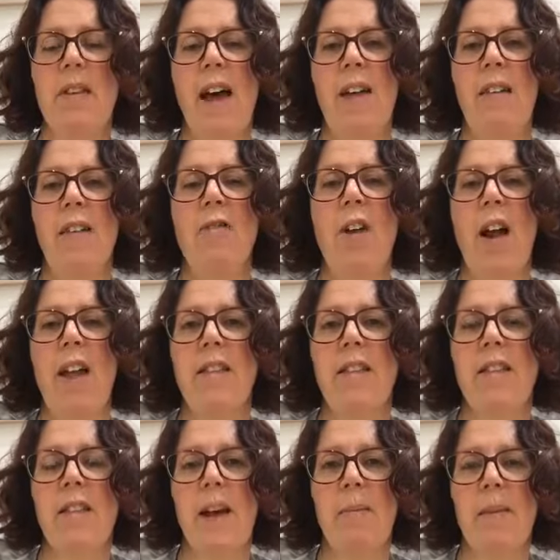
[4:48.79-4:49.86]
that threat
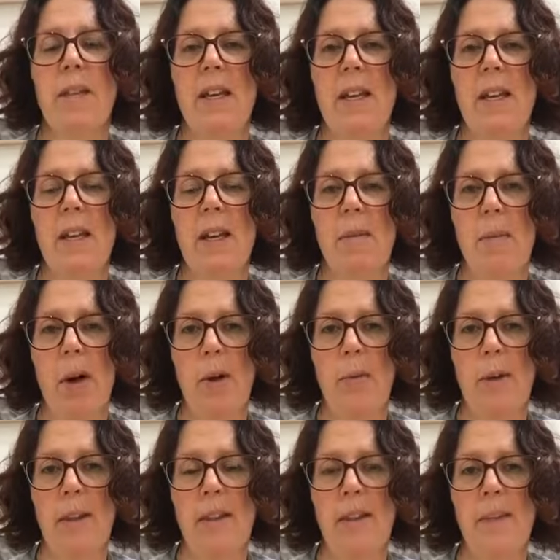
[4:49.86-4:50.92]
in that particular
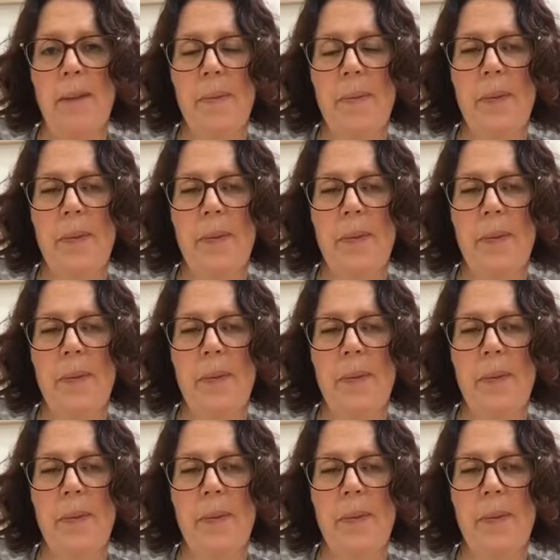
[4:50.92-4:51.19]
moment.